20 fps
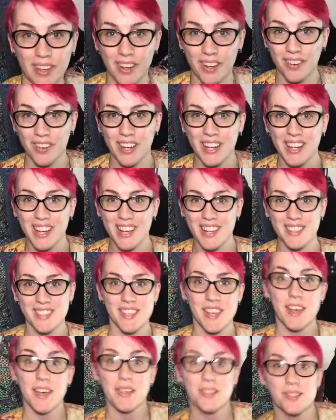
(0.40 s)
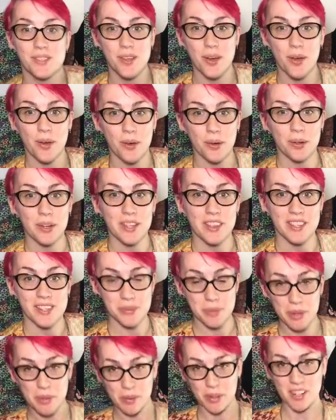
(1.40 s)
All right, guys. So
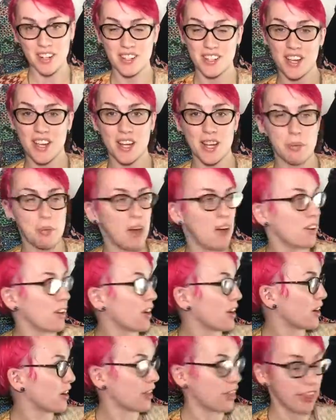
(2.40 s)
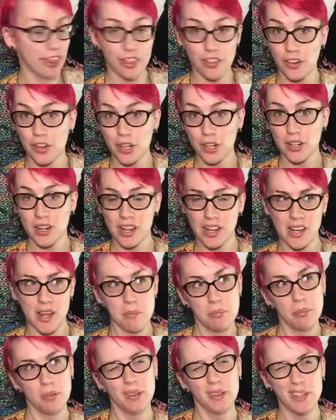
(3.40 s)
this week we're going to talk about our third and
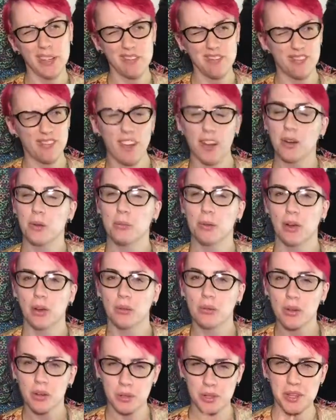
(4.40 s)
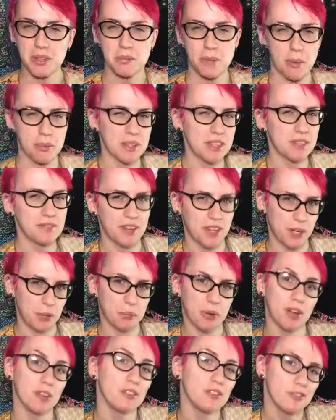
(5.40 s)
I believe final part. We'll go with it's probably the final
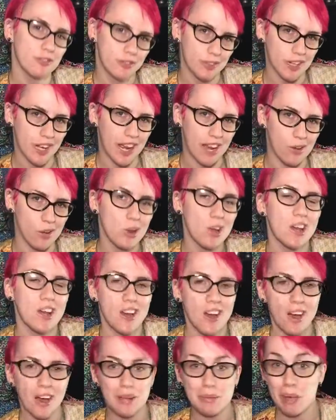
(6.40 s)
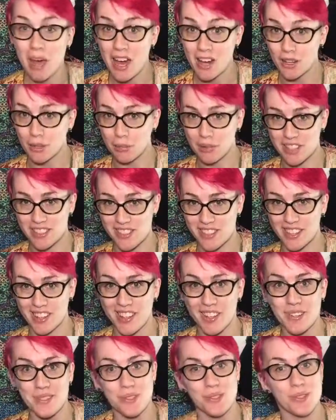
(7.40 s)
part for now on pattern mixing.
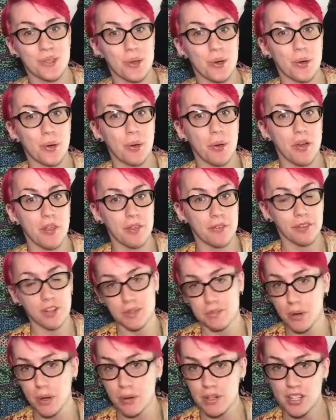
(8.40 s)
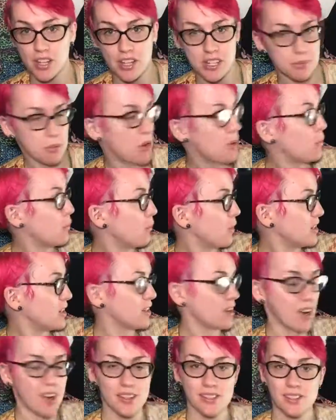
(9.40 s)
So the first part we talked about what
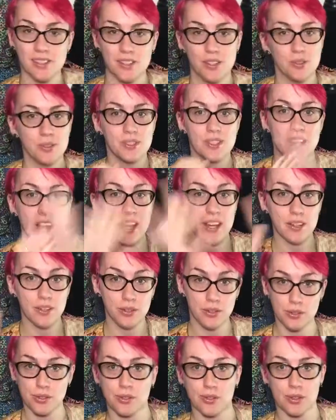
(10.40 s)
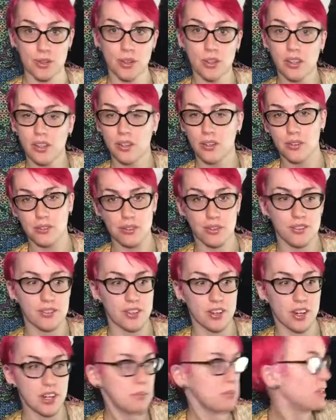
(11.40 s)
constitutes a neutral. Neutrals
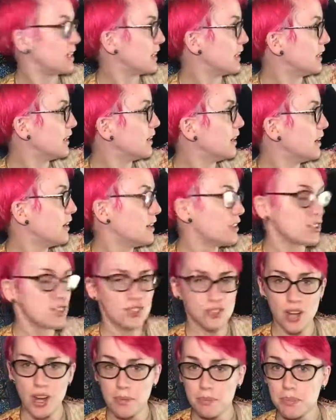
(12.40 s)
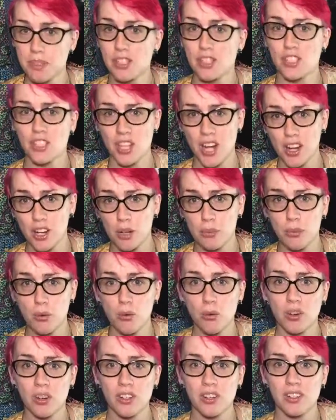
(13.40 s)
are going to be stripes,
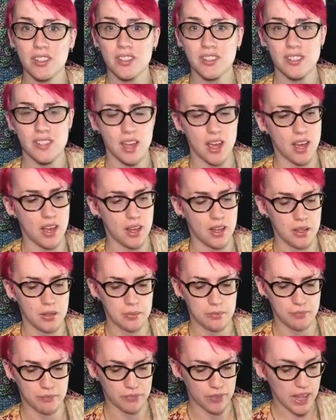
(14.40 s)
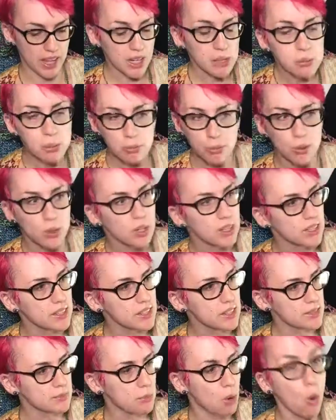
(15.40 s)
checkerboards, animal
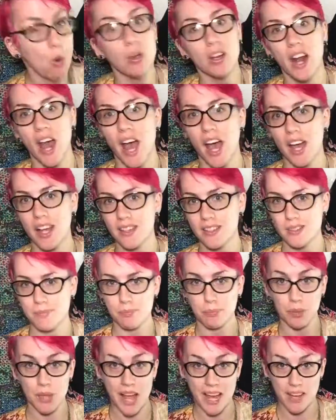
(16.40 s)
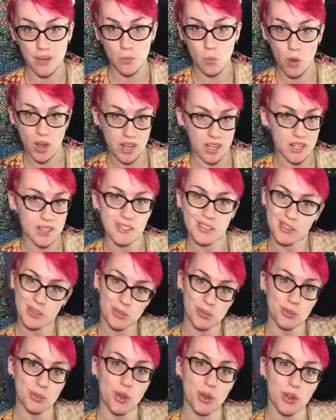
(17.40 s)
print, polka dots, black and white.
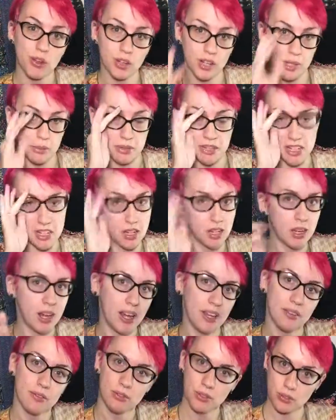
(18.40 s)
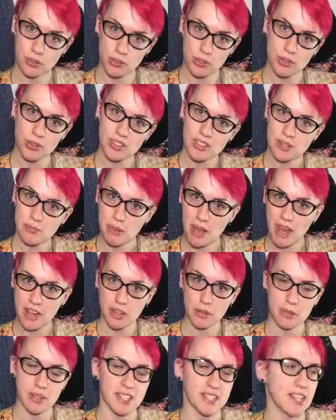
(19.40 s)
Those are all going to be kind of neutrals in
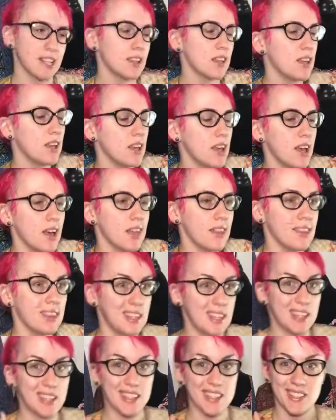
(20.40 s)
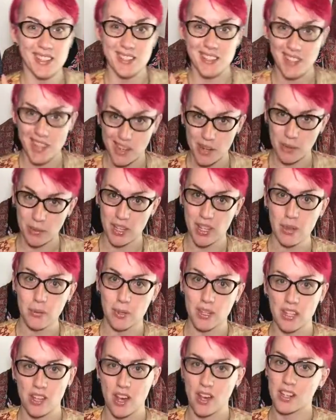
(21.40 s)
pattern mixing. The second week,
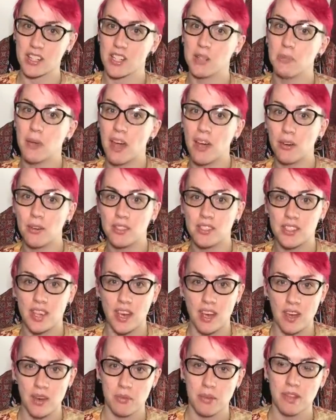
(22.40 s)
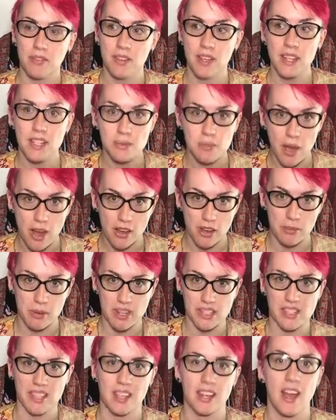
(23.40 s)
we talked about advanced pattern
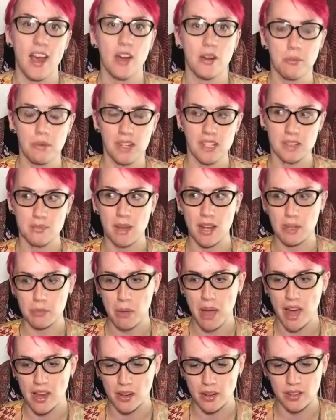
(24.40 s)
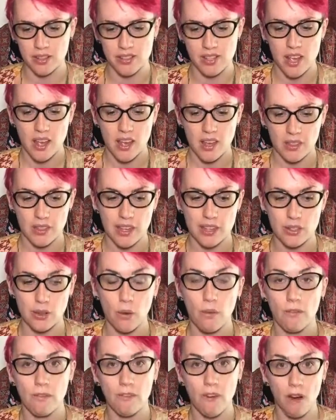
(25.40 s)
mixing and how to mix and match patterns that
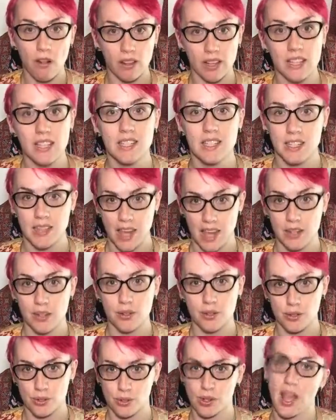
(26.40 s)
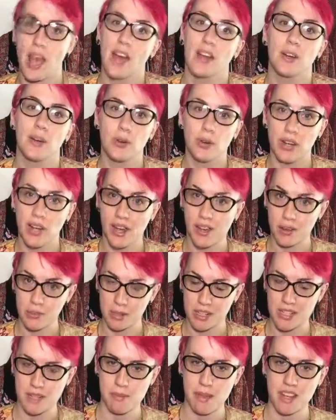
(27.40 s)
don't fall into that neutral category, how to
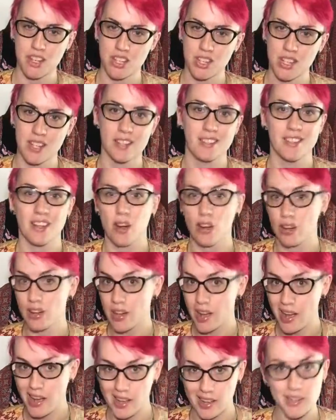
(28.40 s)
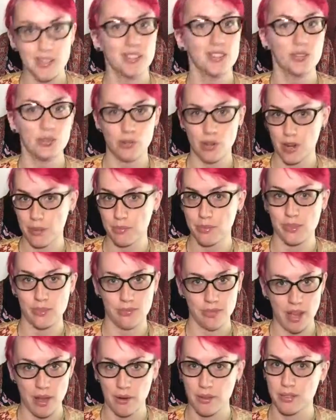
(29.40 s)
mix and match things that are not stripes
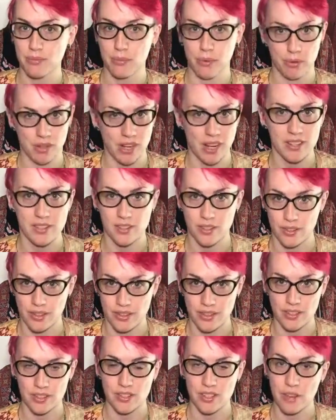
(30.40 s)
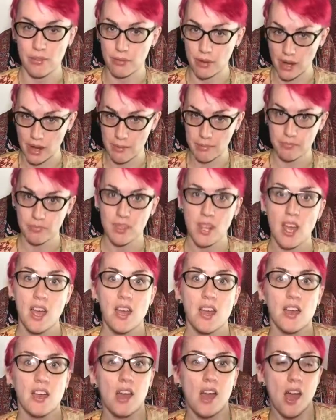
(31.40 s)
and flowers and polka dots and all this other stuff, right?
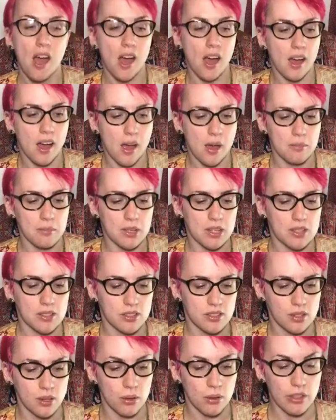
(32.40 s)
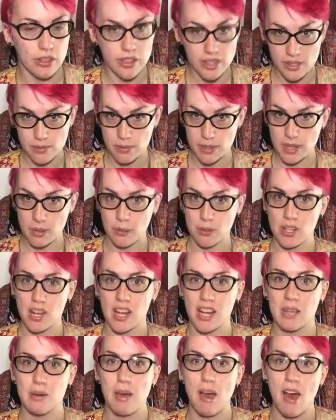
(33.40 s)
So this week, we're
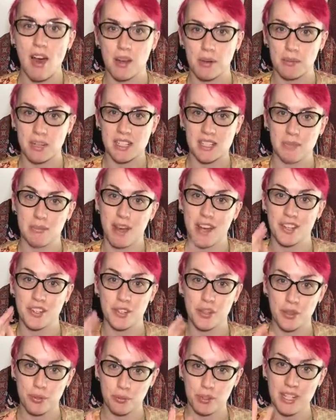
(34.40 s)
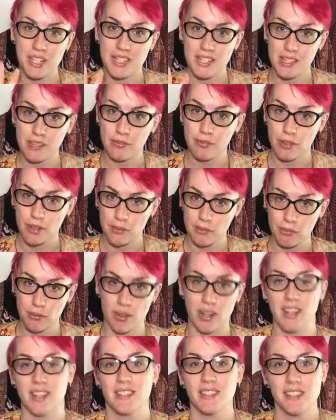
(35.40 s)
talking about how to mix and match 3 different
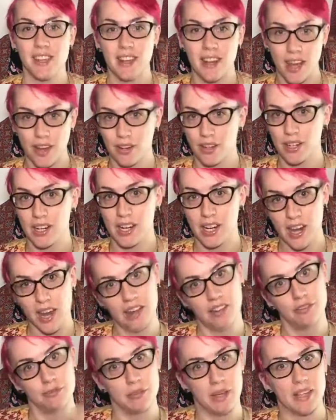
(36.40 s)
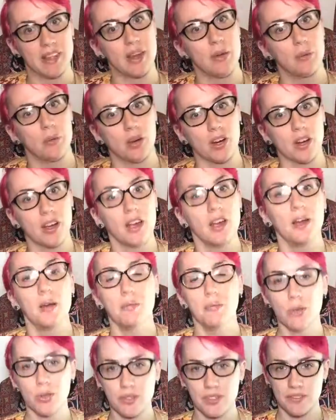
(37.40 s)
prints and how you're going to kind of make that work
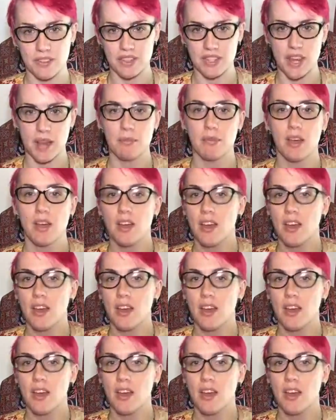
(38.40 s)
most of the time.